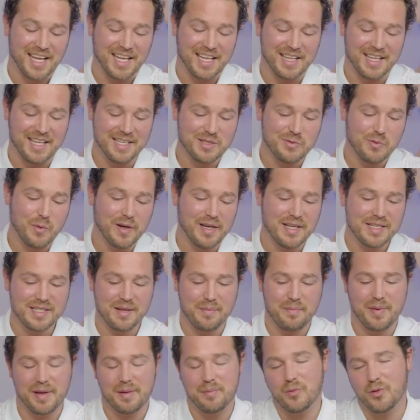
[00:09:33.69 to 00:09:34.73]
This one is a
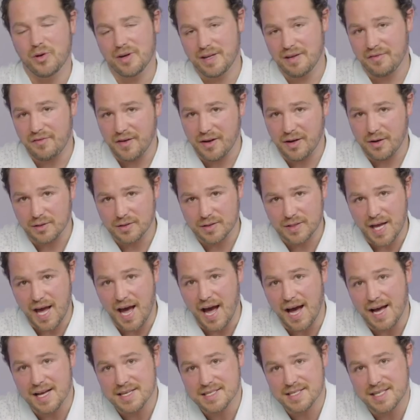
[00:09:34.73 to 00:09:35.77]
bit more difficult to
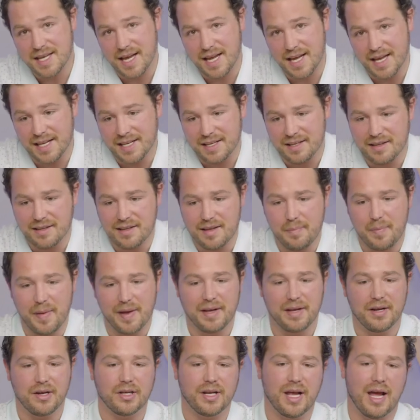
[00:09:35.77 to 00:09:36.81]
ask, and
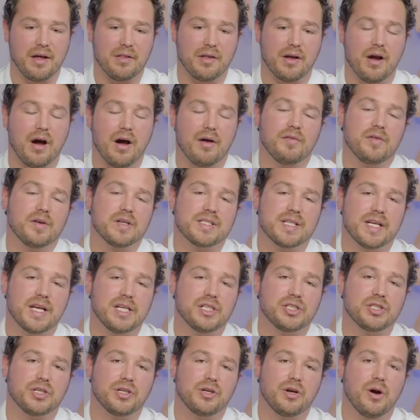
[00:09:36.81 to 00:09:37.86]
depending on how the
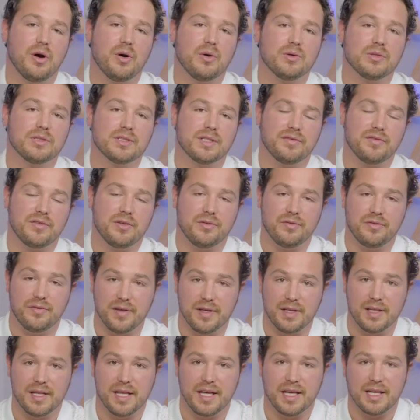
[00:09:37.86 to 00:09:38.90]
conversation goes, if you
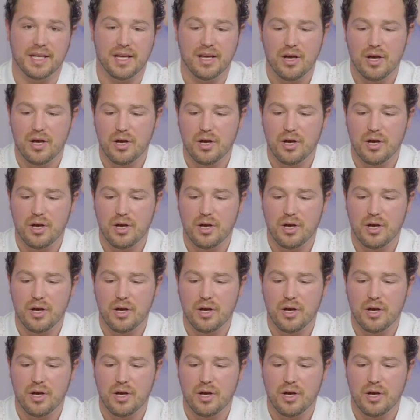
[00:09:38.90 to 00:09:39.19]
feel like